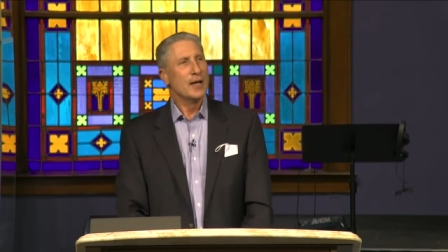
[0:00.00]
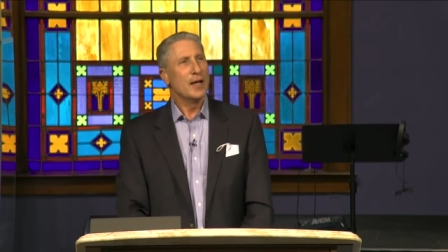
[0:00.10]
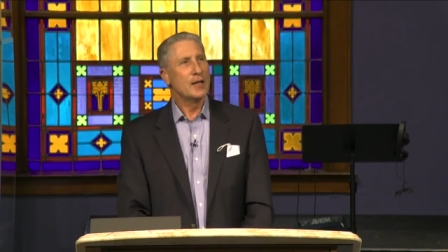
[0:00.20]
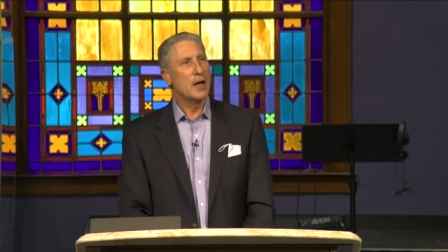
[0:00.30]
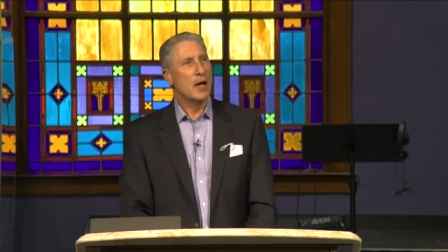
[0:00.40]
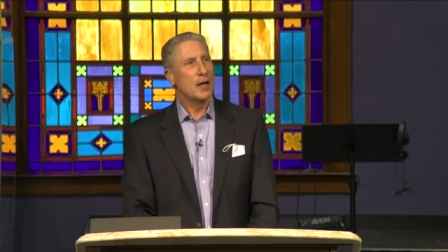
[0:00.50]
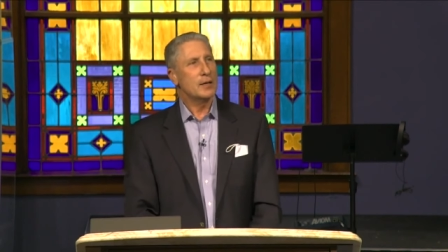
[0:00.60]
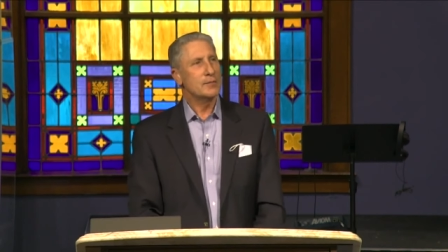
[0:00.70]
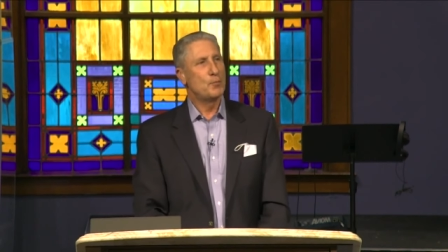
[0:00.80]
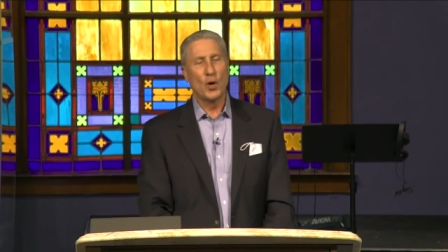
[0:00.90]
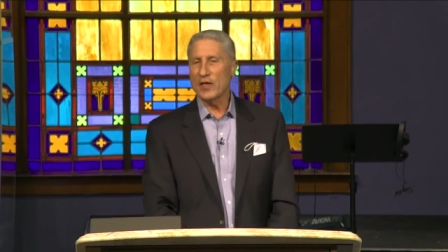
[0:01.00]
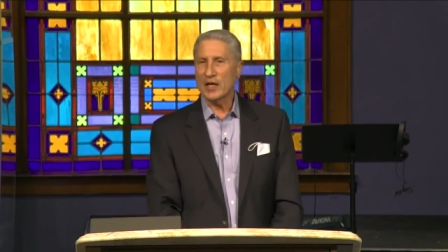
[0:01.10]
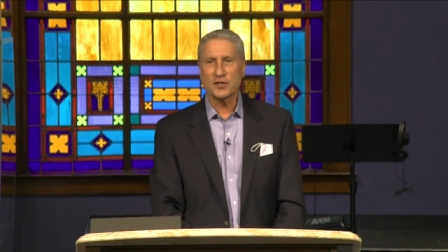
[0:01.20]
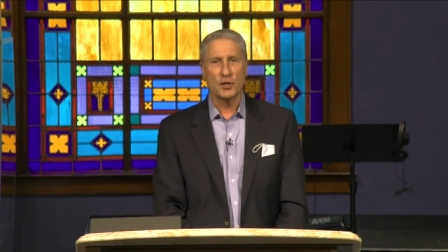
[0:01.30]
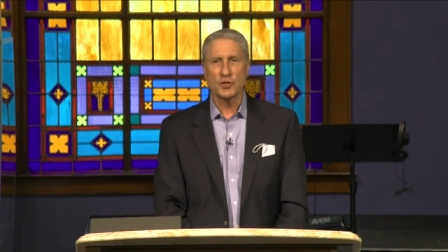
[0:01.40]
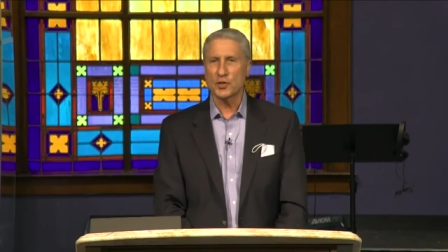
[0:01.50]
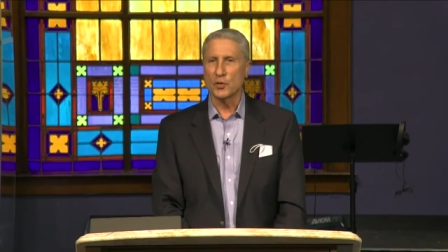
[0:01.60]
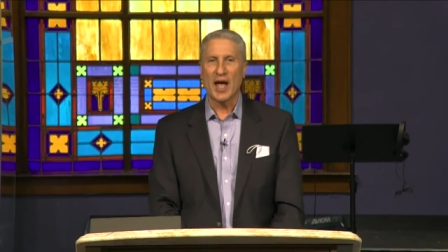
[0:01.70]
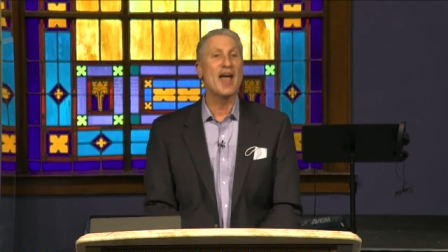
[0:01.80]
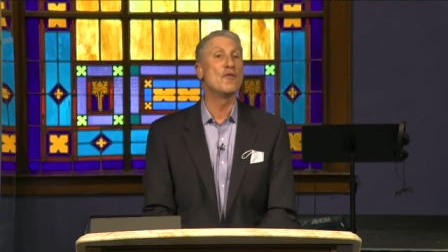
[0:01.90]
And uh, boy, that's so
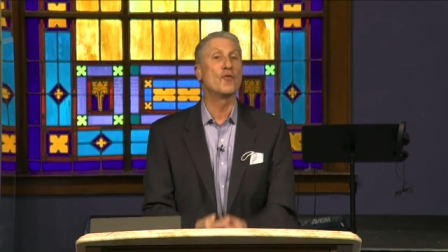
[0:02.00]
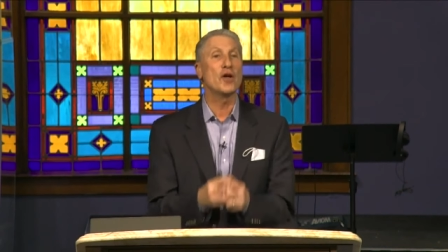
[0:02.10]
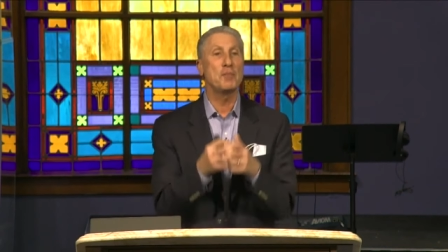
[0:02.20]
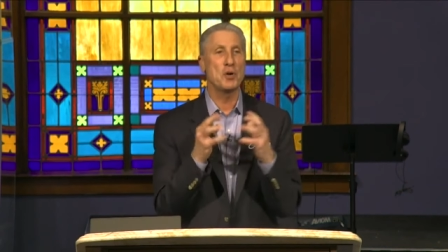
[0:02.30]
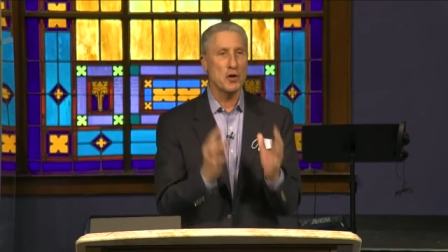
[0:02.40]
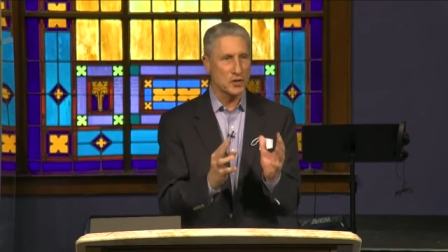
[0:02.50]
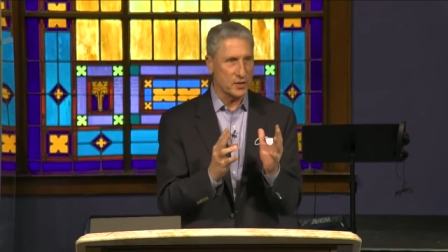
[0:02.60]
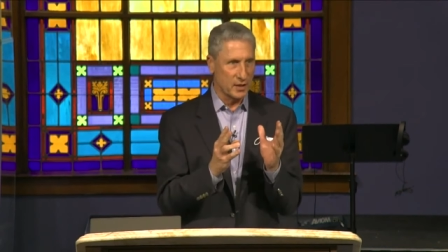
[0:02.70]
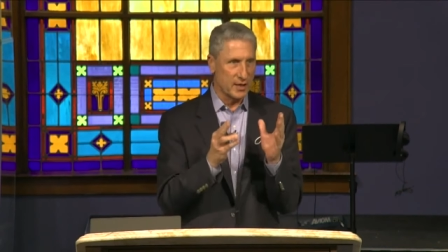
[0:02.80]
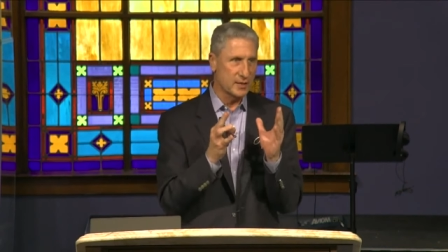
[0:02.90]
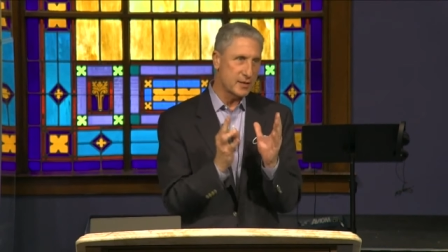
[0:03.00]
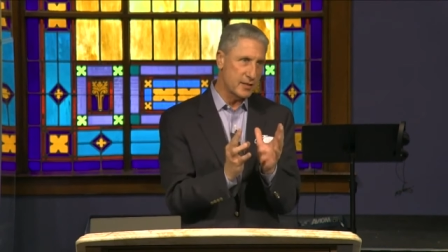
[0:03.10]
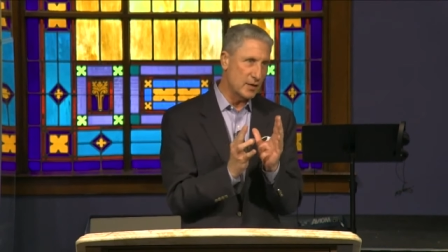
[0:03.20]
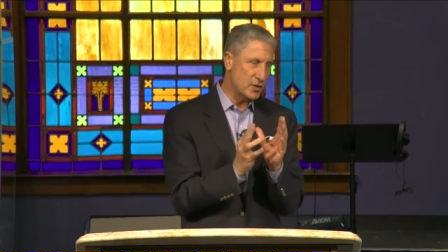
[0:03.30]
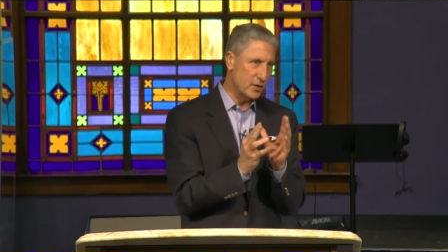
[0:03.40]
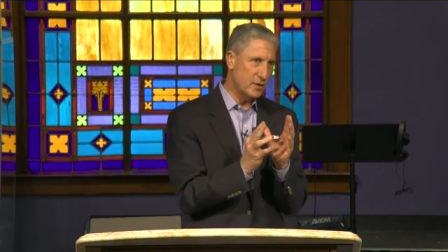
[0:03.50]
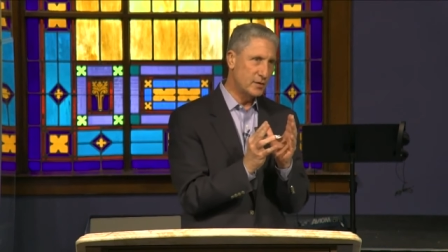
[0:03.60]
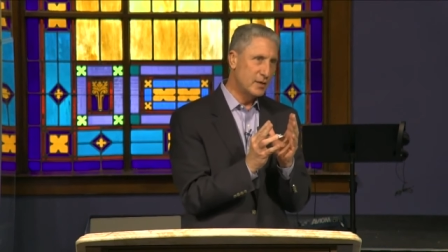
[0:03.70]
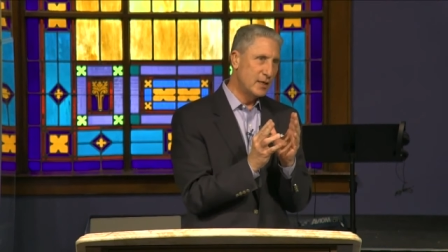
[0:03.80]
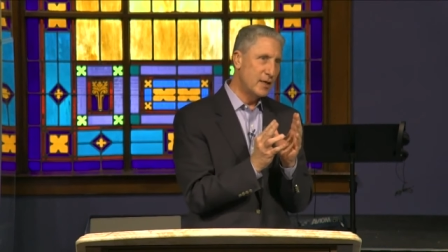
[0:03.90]
true. Every person is essential,
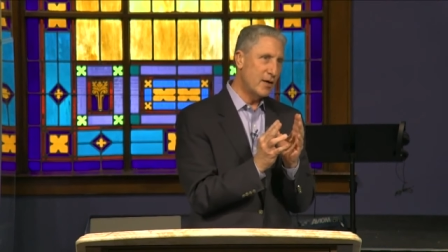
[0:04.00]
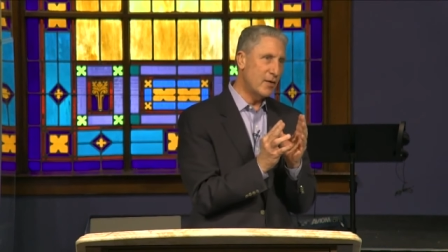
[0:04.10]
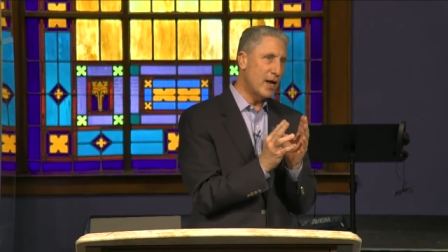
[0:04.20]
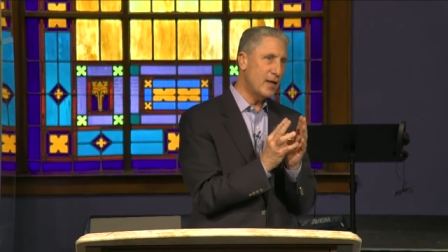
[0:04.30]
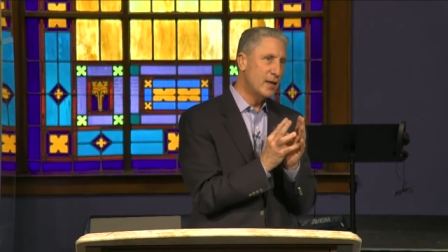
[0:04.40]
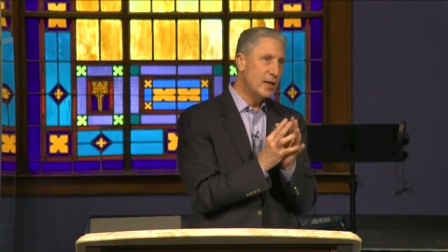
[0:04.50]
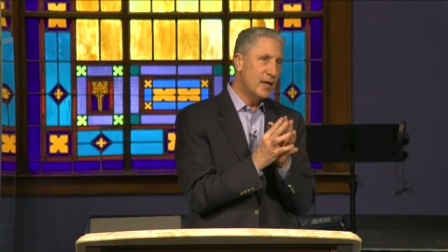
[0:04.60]
all right?